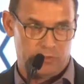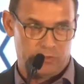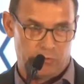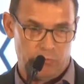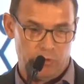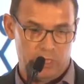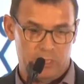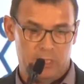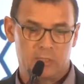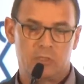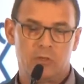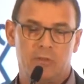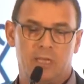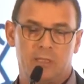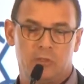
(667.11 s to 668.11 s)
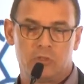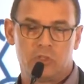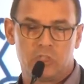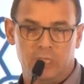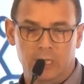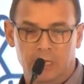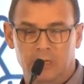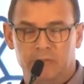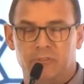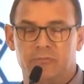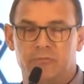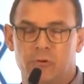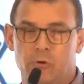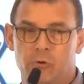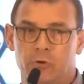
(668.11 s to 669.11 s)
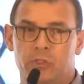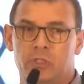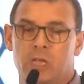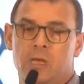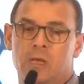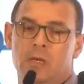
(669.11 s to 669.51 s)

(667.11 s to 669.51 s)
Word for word: through it so that you still have, of course,